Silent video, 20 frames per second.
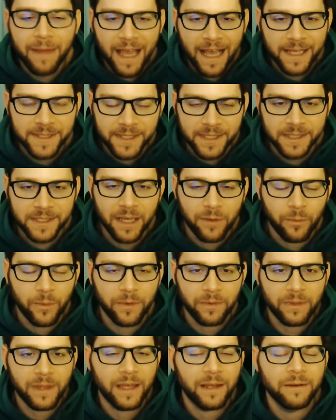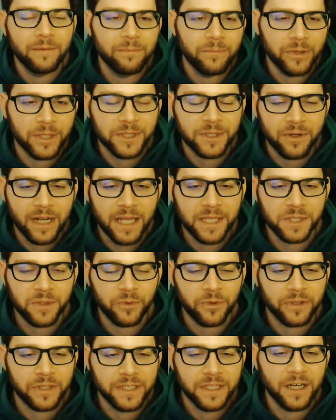masses that Blizzard
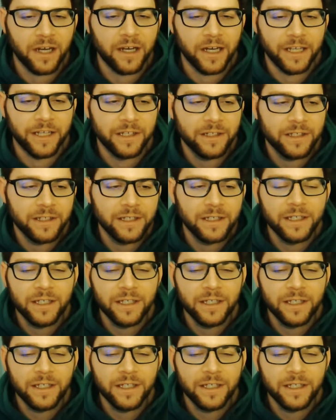hasn't really done.